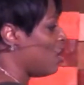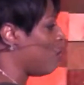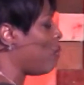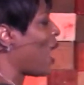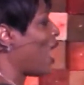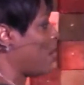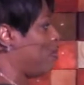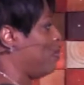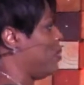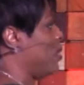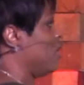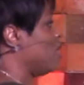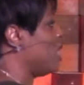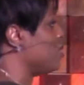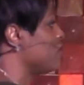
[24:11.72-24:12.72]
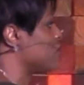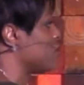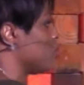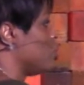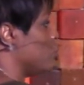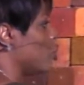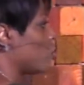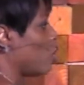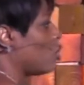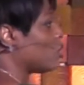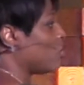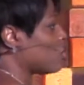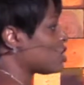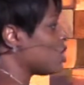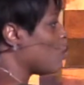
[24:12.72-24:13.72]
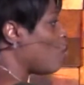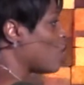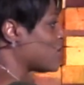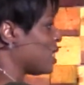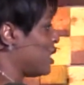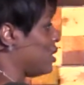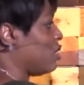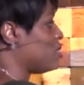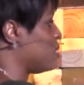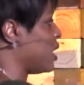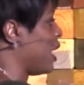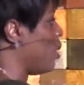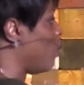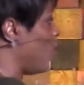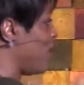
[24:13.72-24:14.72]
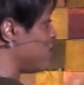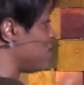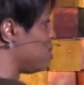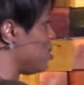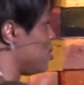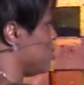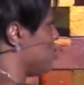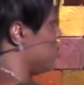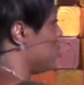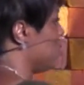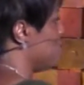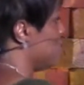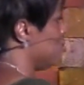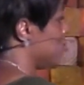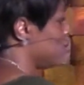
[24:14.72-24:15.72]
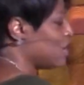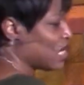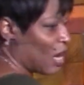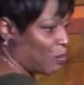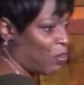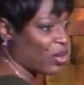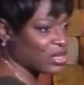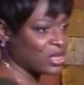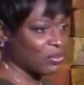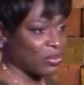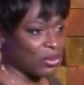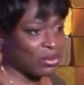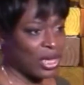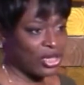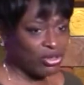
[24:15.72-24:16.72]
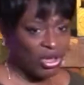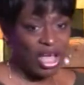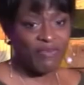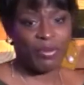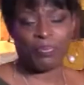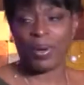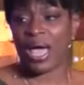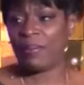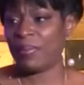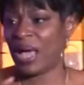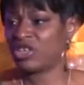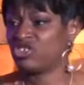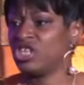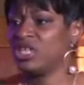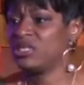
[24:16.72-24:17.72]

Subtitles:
pipe that is, conducting water that doesn't get wet? Is that possible? Can you have a pipe actually